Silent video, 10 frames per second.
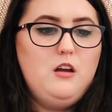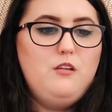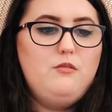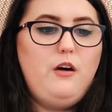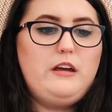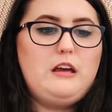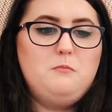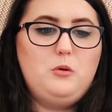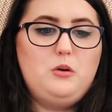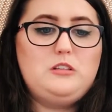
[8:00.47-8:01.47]

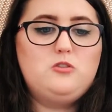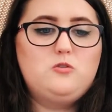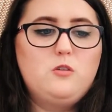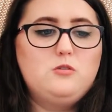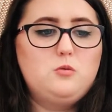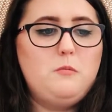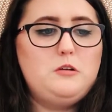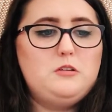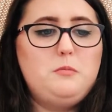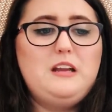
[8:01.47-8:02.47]
Viking boys are strong
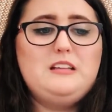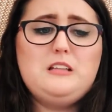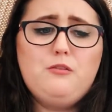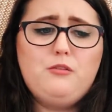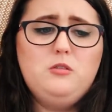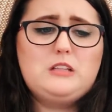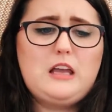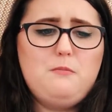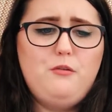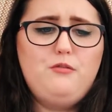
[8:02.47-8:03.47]
swimmers, but it's difficult to
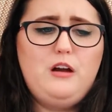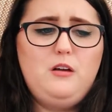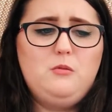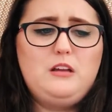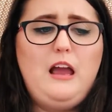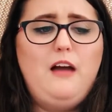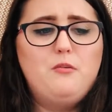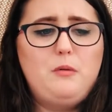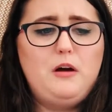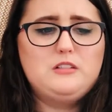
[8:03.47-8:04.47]
keep afloat when you have
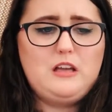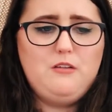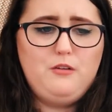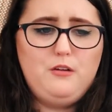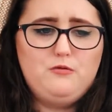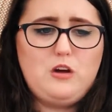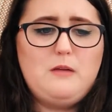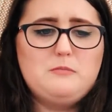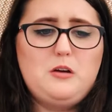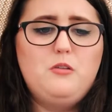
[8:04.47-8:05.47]
a basket full of
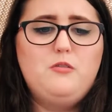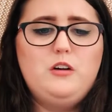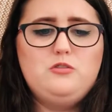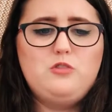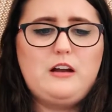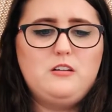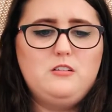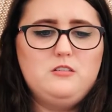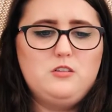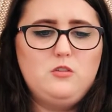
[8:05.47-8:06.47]
trapped terrifying
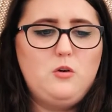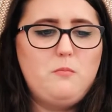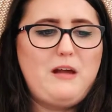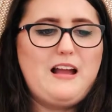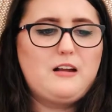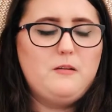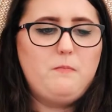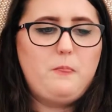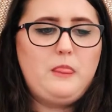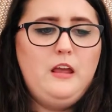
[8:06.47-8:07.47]
dragons on your back.
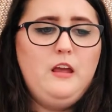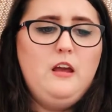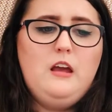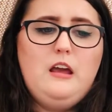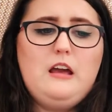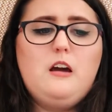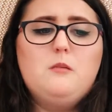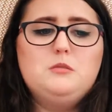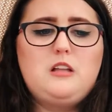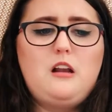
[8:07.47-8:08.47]

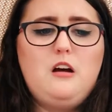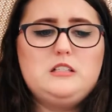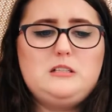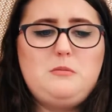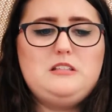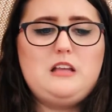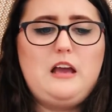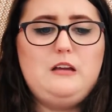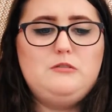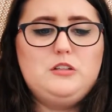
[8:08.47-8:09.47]
Hiccup was the last to be
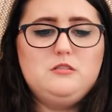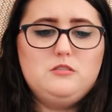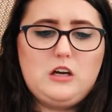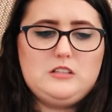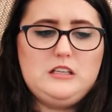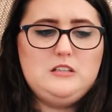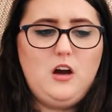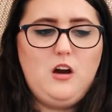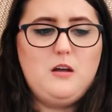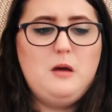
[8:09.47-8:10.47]
saved, just in
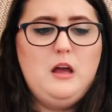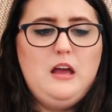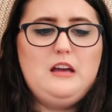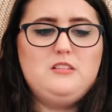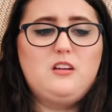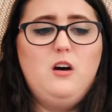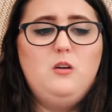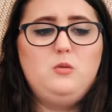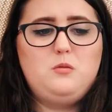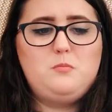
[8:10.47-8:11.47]
time, as the
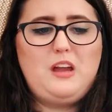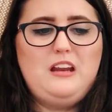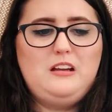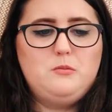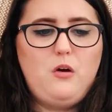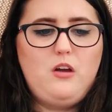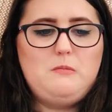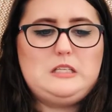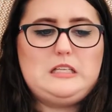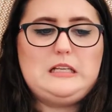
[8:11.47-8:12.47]
cold was beginning to put
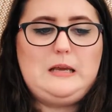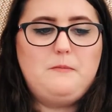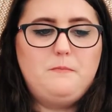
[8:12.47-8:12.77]
him to sleep.